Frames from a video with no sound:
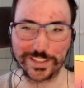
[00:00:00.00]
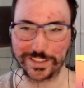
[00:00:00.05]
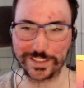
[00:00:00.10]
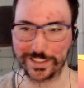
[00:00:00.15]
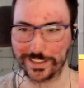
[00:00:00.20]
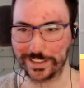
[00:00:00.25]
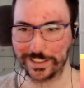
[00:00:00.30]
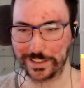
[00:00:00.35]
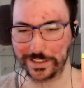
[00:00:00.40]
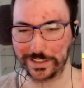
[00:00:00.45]

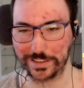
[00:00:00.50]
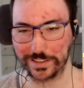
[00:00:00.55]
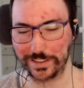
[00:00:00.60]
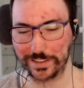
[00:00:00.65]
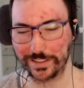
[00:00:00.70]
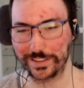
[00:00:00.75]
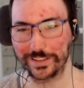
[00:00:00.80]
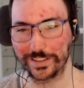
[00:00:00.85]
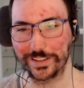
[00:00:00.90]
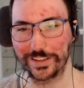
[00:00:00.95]
Guys, you
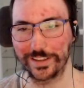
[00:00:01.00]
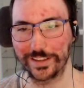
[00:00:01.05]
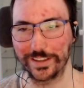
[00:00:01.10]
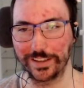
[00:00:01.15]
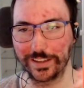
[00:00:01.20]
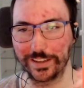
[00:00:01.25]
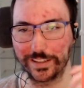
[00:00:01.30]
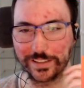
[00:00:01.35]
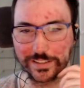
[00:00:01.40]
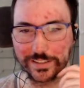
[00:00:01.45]
gotta help me.
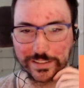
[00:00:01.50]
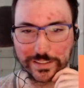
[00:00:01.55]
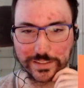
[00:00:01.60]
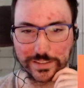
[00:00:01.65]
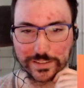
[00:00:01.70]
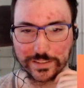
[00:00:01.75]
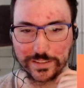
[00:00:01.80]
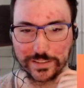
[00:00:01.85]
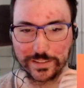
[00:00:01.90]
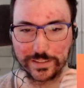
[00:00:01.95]
Oh
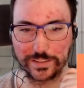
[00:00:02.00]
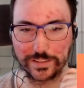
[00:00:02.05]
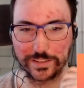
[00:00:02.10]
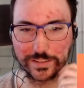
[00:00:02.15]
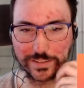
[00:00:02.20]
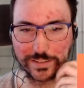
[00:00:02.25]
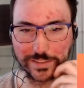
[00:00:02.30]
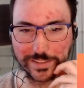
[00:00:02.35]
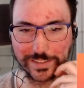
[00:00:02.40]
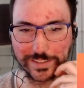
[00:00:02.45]
my gosh,
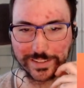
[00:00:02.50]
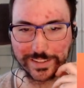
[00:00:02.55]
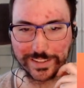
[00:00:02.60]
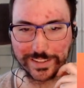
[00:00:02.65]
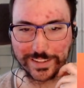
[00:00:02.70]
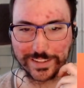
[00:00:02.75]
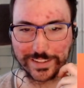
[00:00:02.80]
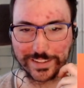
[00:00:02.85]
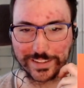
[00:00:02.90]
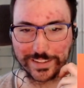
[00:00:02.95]
sweetie,
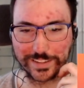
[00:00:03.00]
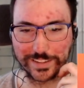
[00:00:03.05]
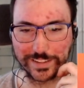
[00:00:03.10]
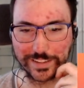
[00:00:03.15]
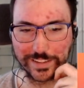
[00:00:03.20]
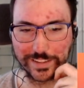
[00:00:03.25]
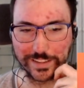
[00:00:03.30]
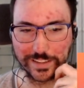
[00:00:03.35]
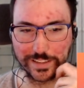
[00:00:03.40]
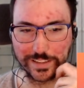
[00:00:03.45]
your
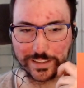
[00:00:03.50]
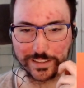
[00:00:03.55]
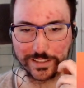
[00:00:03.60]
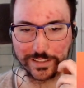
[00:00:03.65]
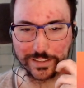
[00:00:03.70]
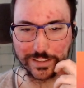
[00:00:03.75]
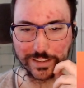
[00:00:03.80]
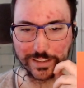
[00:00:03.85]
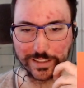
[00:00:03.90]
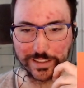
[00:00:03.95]
hand!
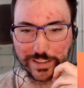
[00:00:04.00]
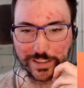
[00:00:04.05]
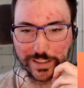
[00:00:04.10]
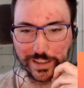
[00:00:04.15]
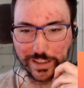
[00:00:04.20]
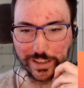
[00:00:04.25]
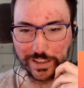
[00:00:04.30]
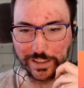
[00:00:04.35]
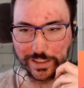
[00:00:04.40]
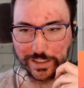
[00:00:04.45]
Jack ran
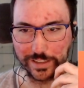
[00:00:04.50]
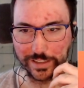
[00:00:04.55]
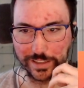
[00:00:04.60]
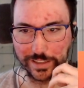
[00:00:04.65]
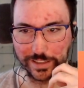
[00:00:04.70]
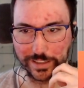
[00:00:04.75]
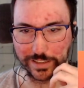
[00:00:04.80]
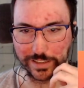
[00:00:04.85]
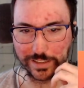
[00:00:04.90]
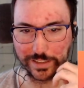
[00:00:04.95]
off and...
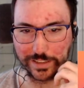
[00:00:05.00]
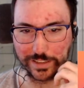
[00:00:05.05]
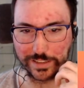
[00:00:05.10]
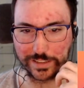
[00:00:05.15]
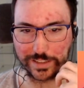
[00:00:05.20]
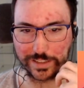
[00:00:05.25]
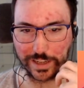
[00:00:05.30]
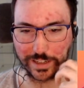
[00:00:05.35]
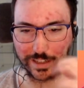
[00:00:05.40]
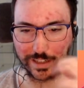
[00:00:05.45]
It's
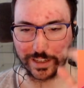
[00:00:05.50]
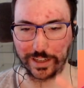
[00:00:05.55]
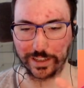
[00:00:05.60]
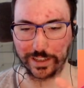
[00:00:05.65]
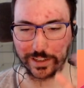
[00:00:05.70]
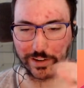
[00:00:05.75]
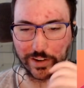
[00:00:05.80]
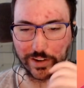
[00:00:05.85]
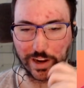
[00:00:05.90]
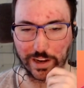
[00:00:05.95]
kind of like,
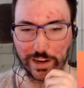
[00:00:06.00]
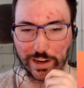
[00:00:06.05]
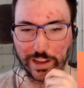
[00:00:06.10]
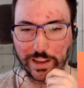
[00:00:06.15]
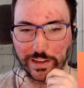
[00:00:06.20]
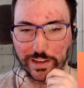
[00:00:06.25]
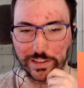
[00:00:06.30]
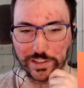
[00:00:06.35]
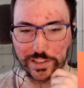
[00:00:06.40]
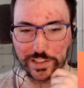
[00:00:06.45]
alright, I
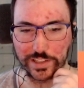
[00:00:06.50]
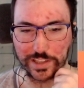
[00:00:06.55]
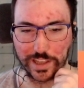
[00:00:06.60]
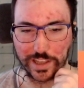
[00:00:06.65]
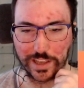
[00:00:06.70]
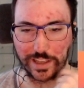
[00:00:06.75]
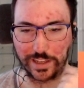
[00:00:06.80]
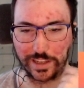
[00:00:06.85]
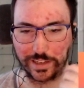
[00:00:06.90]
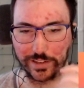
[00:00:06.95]

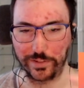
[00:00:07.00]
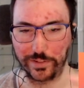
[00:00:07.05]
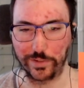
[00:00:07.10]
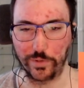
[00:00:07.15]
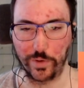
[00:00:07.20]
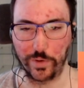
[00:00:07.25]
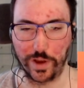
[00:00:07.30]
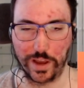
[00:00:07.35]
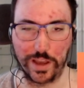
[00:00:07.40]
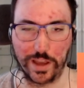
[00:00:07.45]
understand
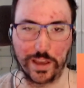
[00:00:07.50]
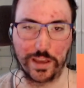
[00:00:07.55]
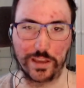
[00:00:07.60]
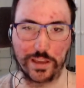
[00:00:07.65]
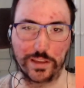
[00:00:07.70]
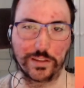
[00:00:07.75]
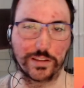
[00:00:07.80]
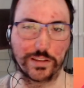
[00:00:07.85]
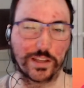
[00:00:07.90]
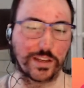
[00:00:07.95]
why
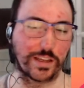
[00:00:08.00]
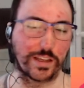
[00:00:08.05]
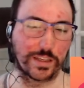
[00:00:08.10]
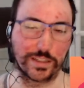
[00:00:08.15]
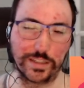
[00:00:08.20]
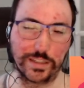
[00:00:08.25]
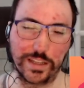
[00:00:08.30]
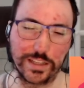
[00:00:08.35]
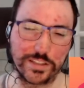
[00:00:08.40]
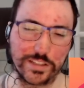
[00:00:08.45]
they're like,
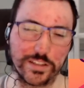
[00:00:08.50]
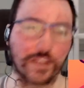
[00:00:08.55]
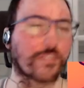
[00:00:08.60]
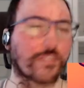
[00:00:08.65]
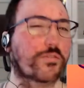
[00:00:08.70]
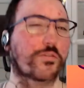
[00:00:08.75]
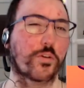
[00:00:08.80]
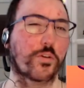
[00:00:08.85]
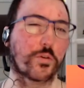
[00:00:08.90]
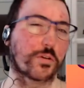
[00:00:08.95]
let's not
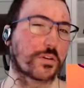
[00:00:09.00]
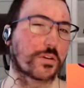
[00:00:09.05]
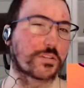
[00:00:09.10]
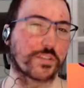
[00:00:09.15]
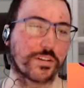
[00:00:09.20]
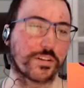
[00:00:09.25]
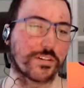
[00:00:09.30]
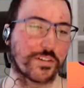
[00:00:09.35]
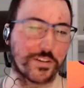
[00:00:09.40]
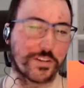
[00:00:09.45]
focus
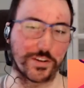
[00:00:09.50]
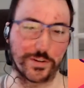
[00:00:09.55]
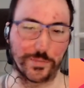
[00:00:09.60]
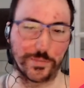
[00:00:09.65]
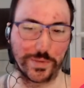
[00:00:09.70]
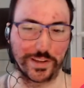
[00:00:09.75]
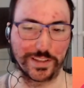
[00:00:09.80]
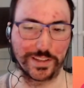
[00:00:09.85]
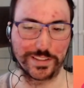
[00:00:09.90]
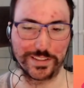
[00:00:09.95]
on her,
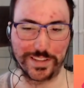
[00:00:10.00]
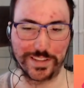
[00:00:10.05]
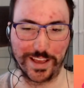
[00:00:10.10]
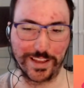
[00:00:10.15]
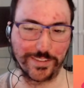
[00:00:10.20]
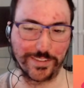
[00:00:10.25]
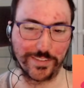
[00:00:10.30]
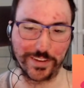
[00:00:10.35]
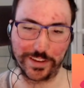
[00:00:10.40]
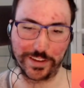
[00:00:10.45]
because
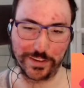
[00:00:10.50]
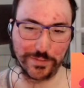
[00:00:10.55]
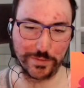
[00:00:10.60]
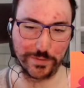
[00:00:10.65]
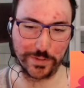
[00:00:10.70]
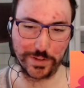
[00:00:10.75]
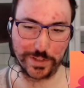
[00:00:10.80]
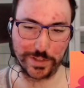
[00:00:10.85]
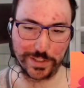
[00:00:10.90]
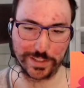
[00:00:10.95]
that fucking
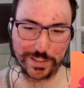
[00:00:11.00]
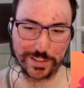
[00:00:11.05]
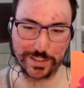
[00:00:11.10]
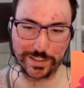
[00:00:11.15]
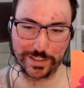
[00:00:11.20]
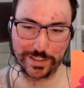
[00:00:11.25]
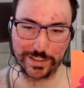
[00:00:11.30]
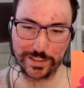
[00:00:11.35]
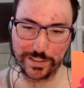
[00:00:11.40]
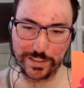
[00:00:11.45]
voice.
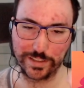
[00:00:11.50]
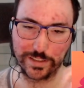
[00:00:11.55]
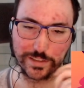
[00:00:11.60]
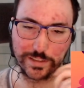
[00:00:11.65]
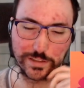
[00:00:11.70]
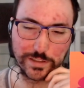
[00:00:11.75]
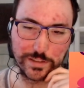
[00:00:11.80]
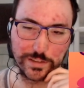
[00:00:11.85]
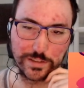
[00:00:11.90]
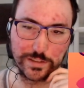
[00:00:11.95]

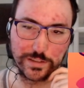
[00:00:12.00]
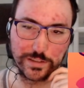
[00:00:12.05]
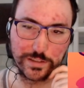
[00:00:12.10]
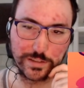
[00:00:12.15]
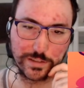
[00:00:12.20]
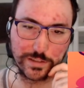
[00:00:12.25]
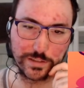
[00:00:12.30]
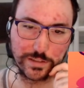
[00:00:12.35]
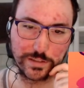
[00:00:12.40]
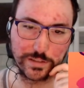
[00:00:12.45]

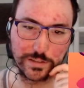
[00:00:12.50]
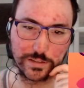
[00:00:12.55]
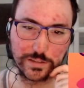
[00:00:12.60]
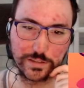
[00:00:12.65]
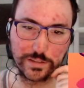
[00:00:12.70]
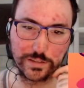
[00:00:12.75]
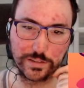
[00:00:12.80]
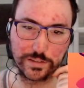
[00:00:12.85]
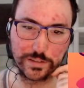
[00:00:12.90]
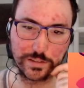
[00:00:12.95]
Worse
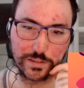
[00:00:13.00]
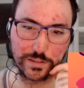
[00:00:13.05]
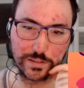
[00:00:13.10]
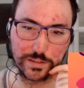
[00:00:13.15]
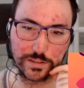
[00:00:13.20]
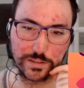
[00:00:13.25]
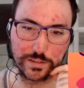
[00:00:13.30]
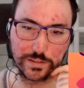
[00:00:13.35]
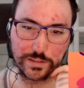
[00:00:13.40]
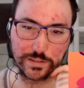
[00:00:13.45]
than what did
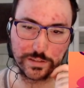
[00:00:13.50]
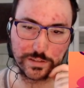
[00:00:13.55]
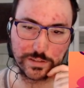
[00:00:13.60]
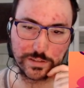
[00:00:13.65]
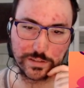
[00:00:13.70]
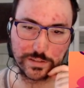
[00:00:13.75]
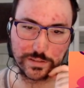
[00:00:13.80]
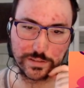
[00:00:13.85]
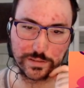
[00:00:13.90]
this?